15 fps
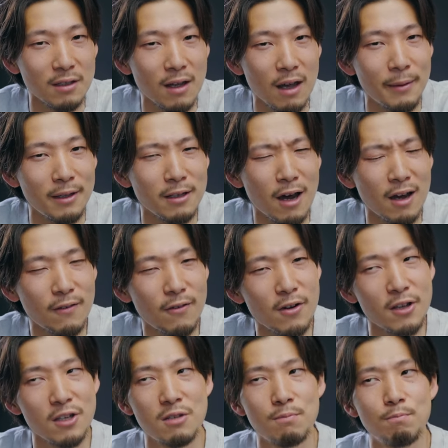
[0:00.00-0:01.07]
I mean,
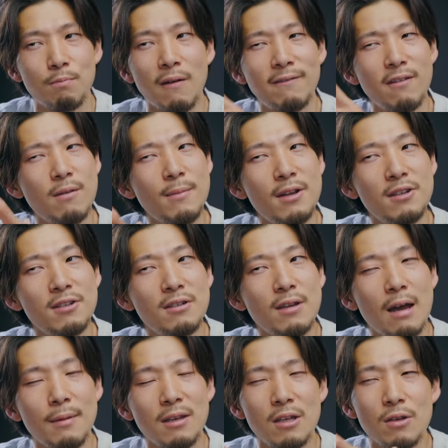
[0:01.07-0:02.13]
autofocus performance,
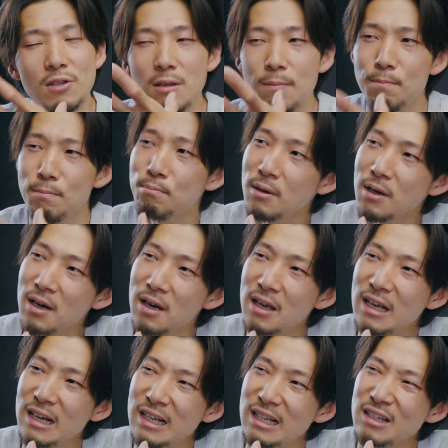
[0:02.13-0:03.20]
I mean, usability,